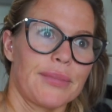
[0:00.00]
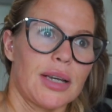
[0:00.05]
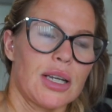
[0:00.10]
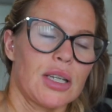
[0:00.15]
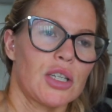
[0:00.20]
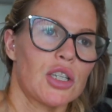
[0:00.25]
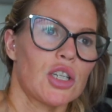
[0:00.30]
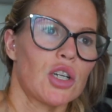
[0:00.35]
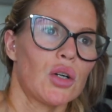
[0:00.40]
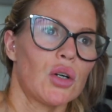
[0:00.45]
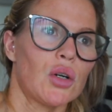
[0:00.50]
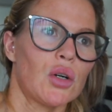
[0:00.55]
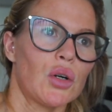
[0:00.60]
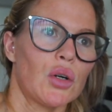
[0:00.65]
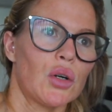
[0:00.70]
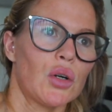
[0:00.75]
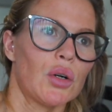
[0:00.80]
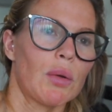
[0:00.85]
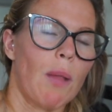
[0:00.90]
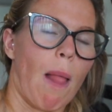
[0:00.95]

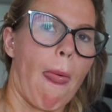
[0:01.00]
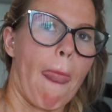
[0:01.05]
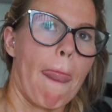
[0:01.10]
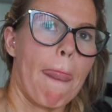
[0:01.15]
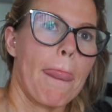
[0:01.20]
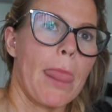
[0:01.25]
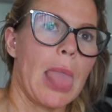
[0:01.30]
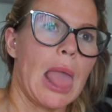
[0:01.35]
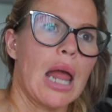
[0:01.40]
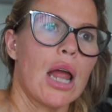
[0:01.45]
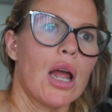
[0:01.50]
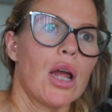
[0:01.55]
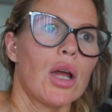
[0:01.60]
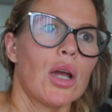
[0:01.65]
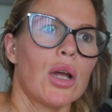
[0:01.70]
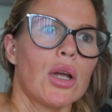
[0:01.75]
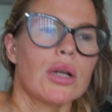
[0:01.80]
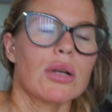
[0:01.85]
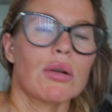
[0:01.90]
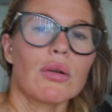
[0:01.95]
so
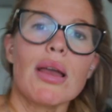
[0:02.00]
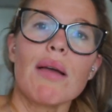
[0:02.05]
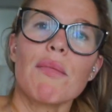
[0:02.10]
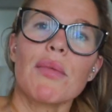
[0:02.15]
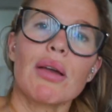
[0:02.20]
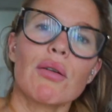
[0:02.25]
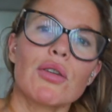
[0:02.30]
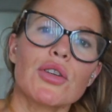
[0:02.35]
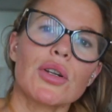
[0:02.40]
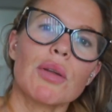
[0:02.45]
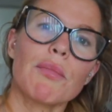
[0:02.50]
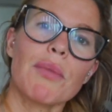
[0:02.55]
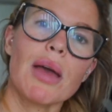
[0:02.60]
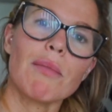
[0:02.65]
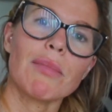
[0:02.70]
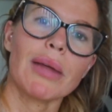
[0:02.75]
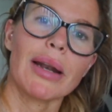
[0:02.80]
yeah, I think I'm just going to paint my